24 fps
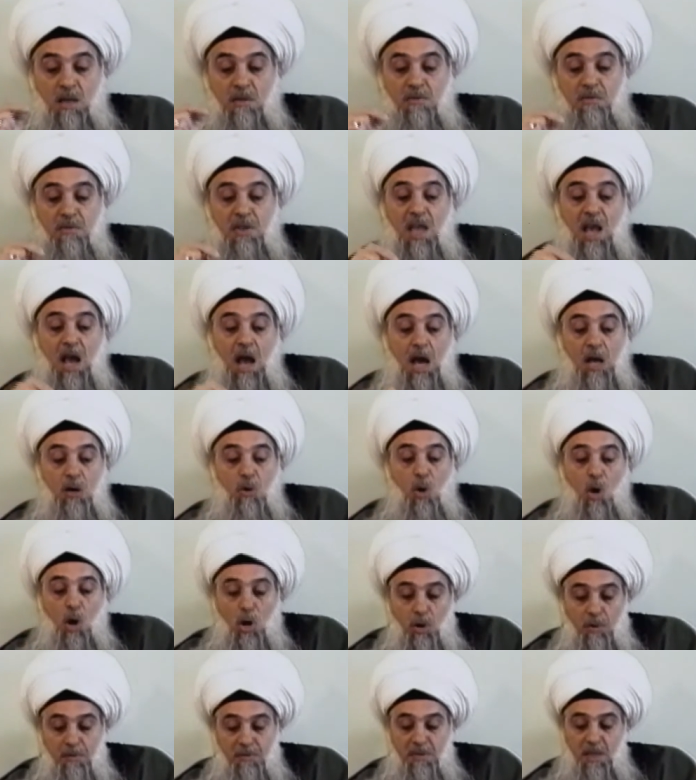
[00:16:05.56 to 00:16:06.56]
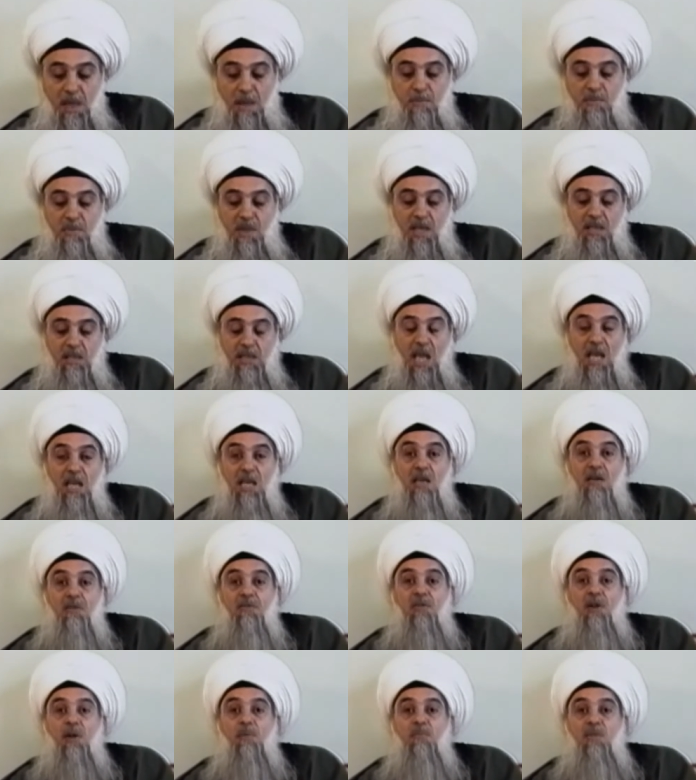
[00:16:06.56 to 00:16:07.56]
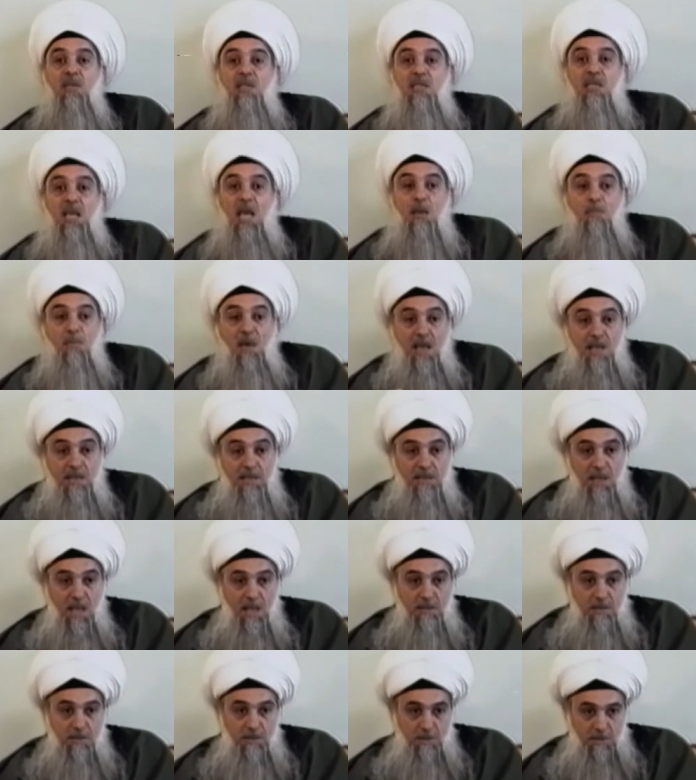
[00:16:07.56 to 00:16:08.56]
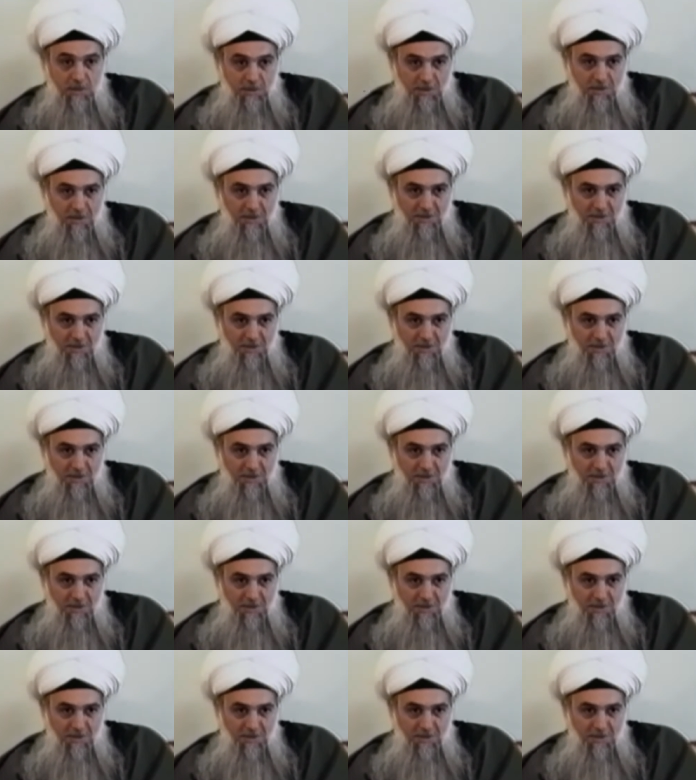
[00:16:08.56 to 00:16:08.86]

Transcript: They are all of them, they are taking from the same essence.